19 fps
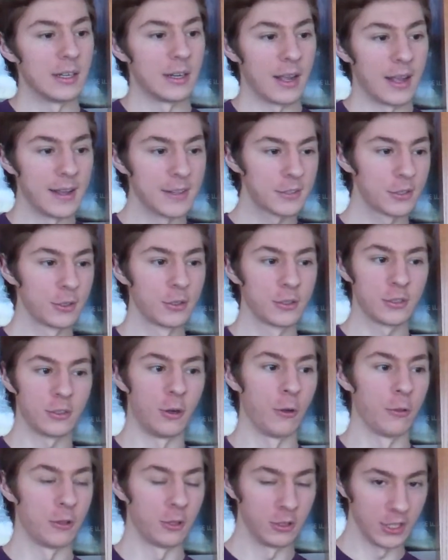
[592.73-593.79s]
answers
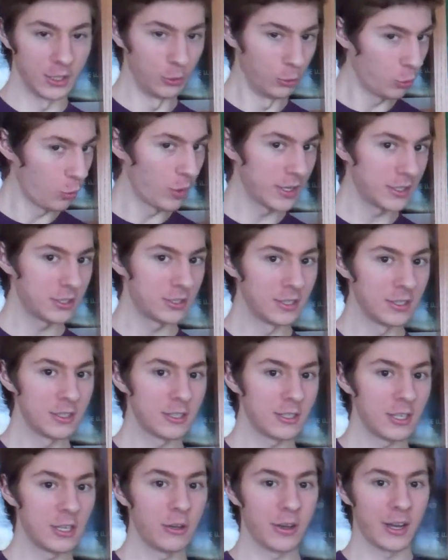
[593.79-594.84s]
all the little questions
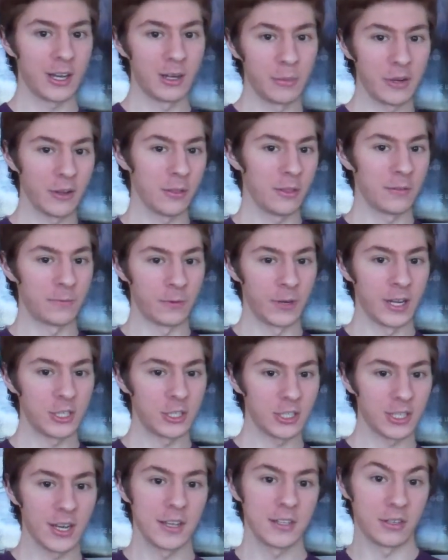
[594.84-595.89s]
that you had about the
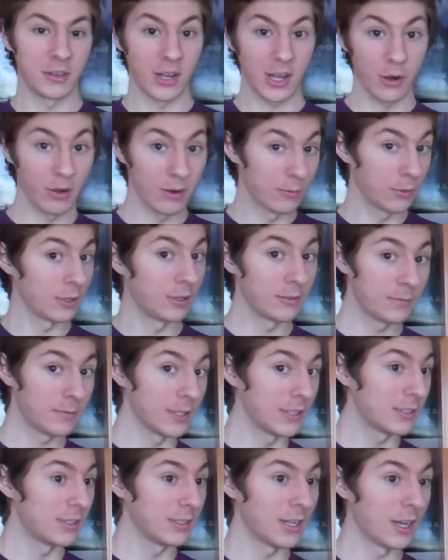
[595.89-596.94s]
franchise and how everything
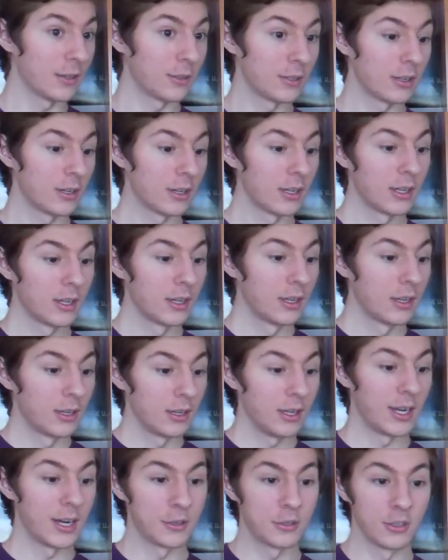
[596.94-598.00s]
fits together,
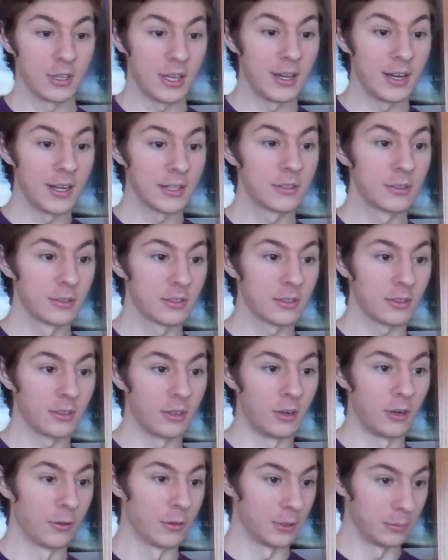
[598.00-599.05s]
it answers
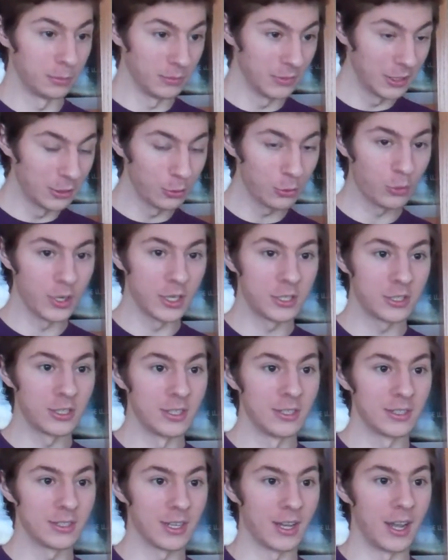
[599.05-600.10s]
all the little
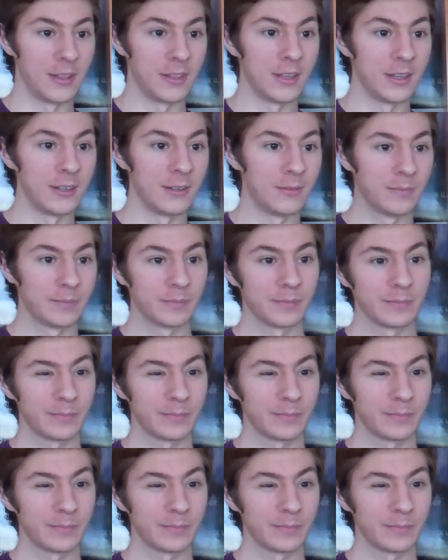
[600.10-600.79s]
questions, and then,